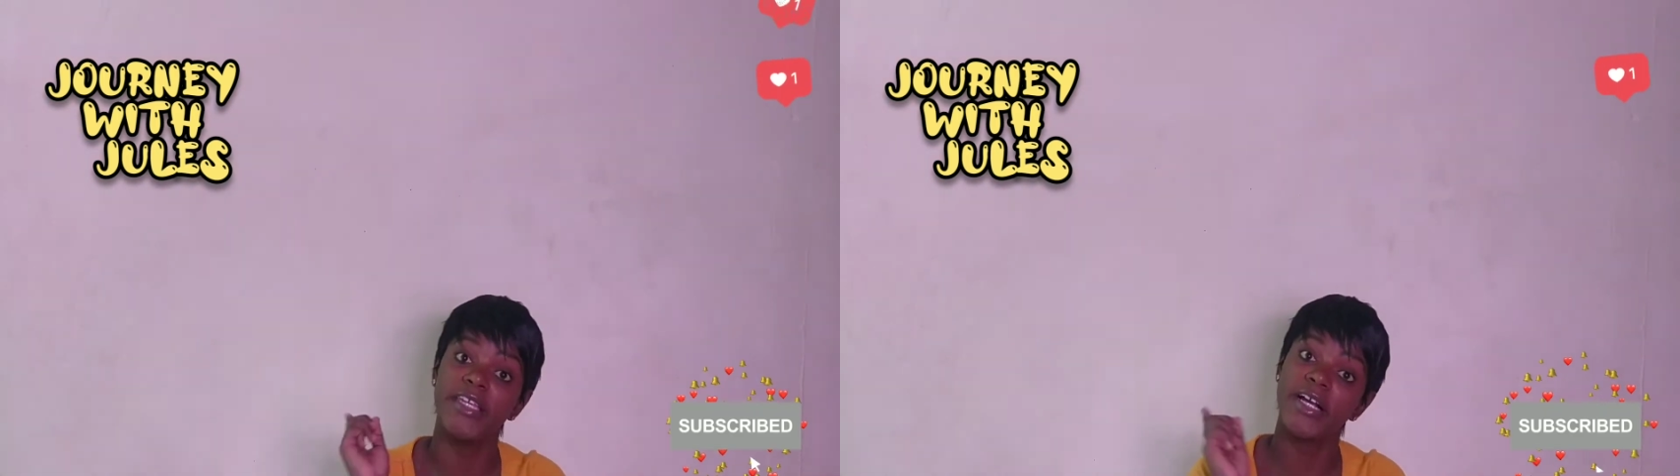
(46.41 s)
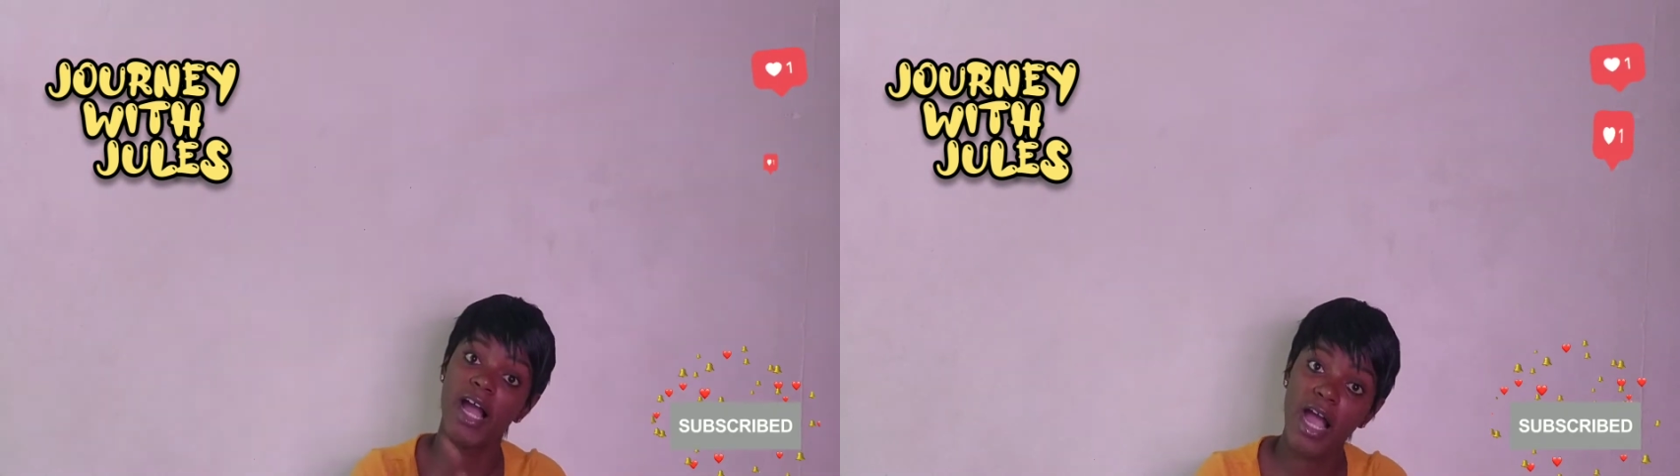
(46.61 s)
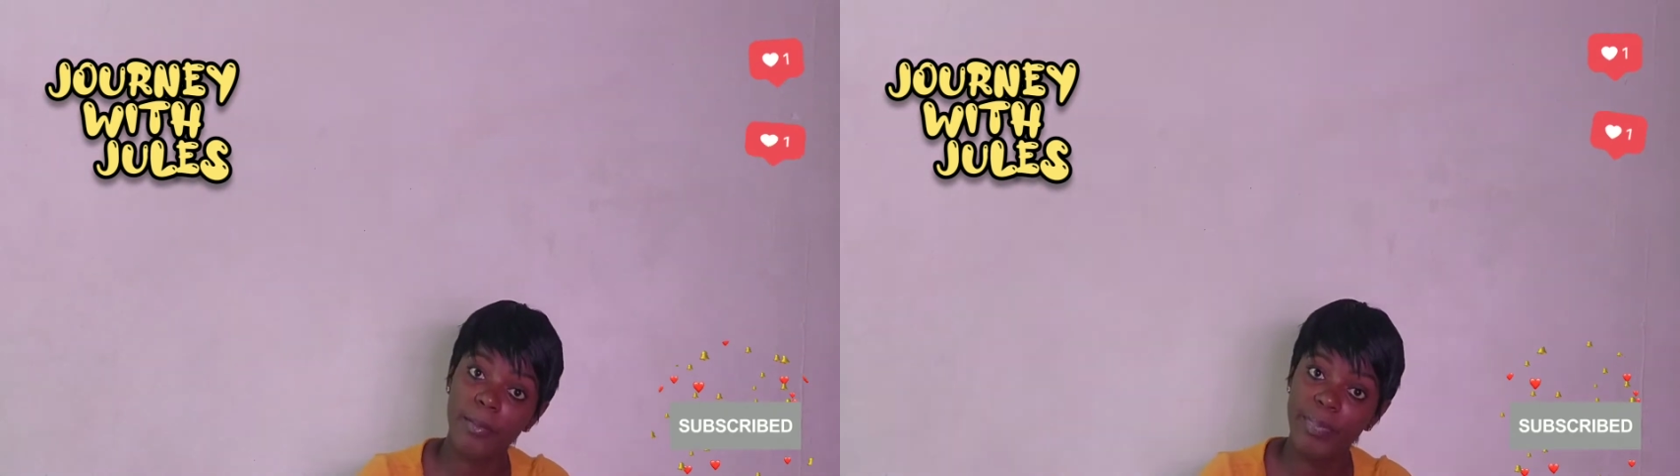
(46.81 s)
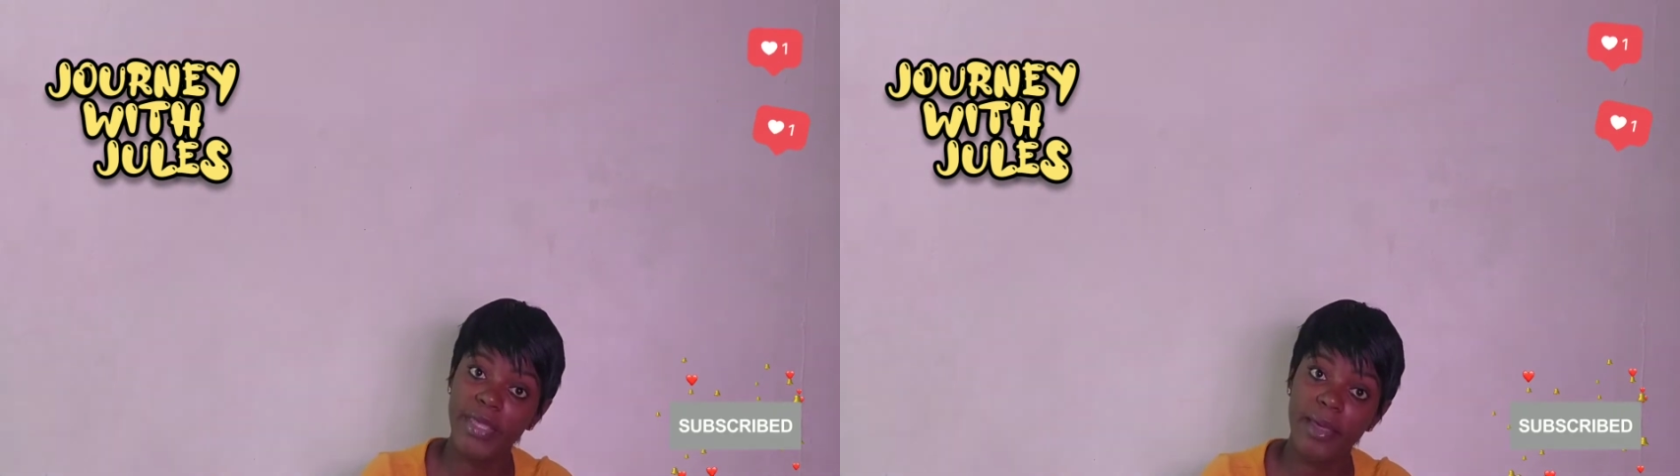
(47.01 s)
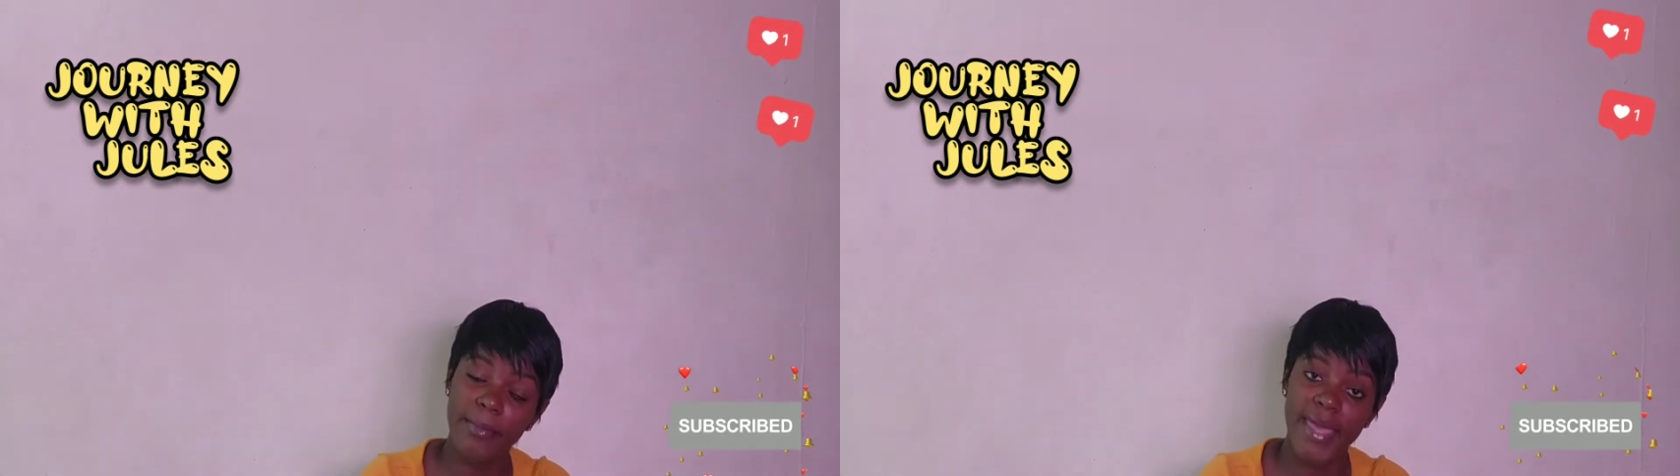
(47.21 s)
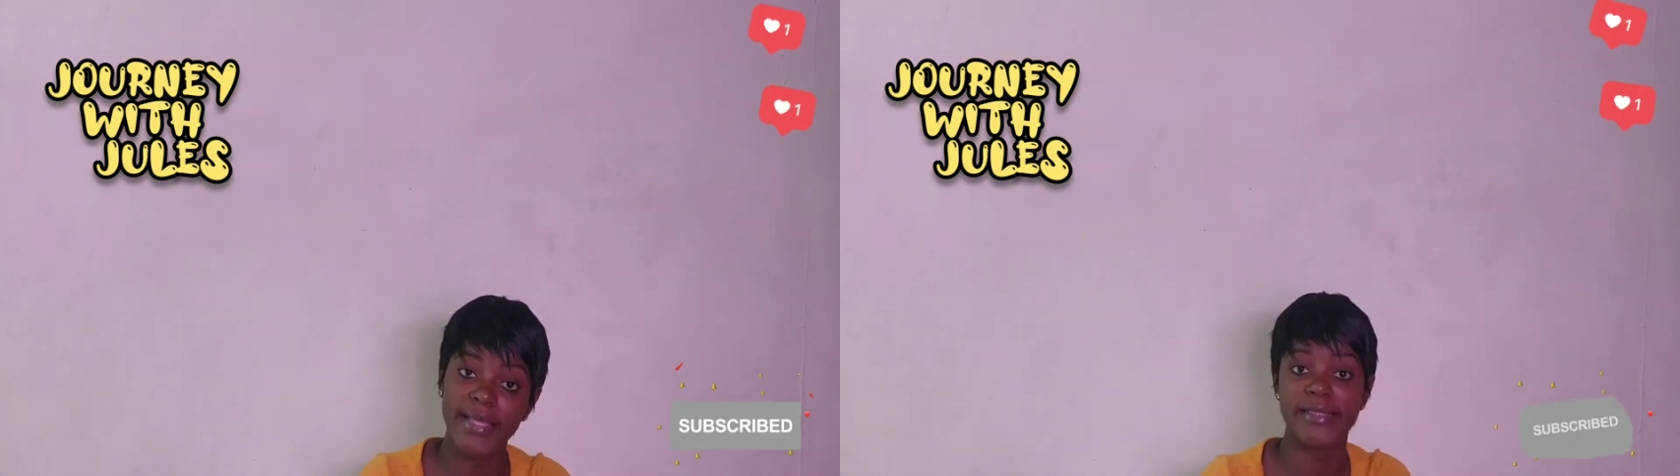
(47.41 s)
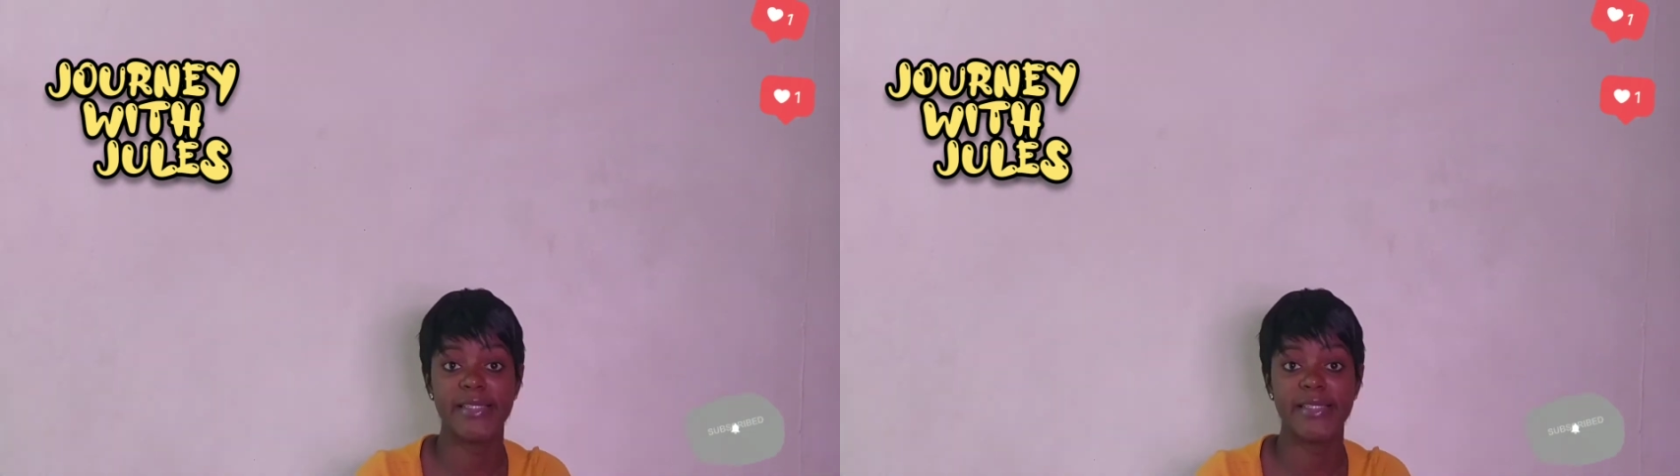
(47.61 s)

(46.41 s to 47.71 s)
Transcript: car payment.